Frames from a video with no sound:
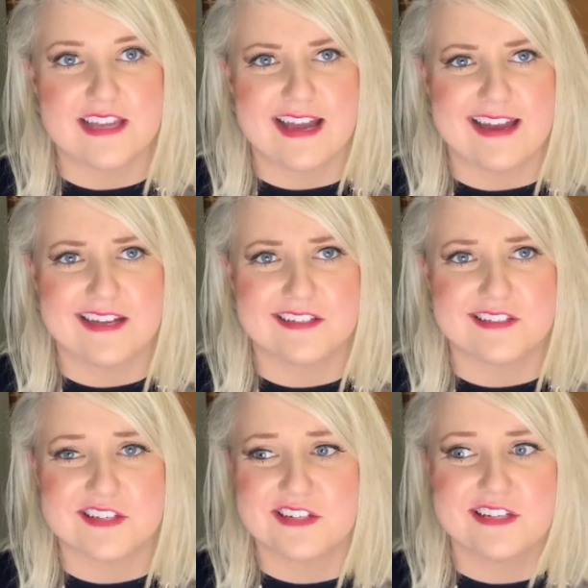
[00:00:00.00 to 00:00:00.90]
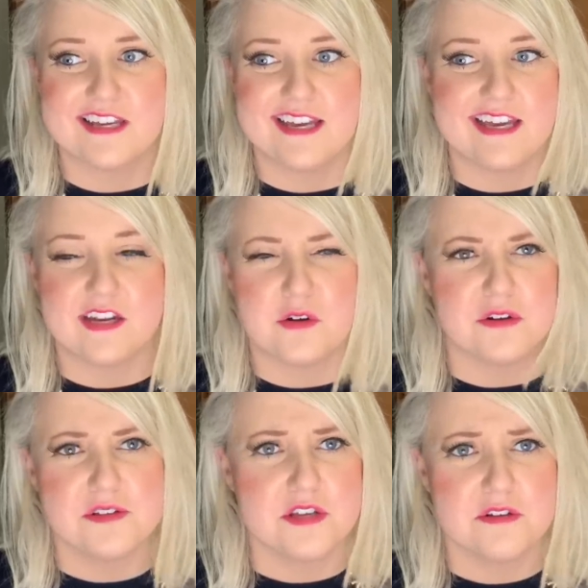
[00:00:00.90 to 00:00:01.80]
And it
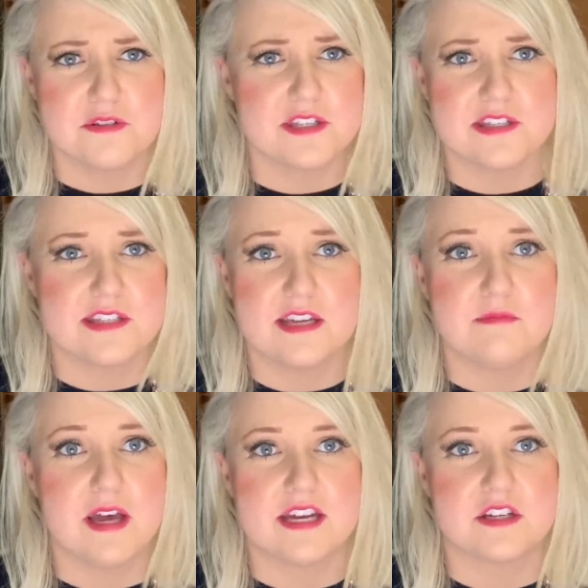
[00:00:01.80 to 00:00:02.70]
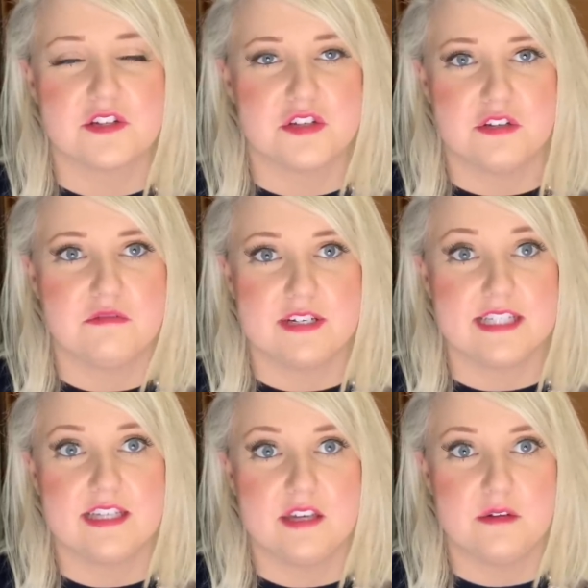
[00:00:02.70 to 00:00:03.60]
also doesn't seem like she
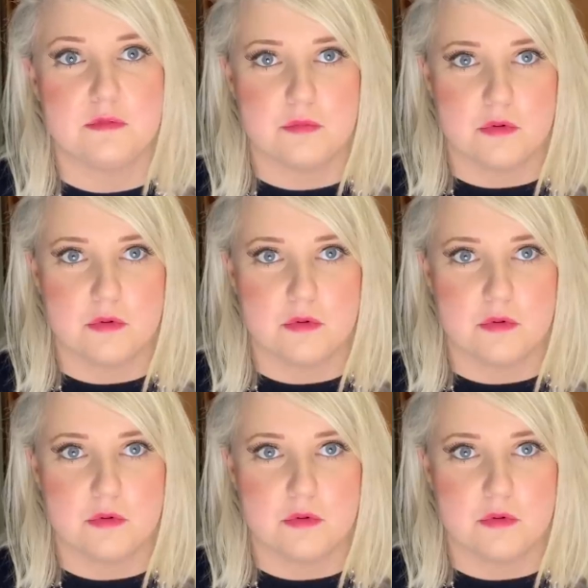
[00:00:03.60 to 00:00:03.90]
really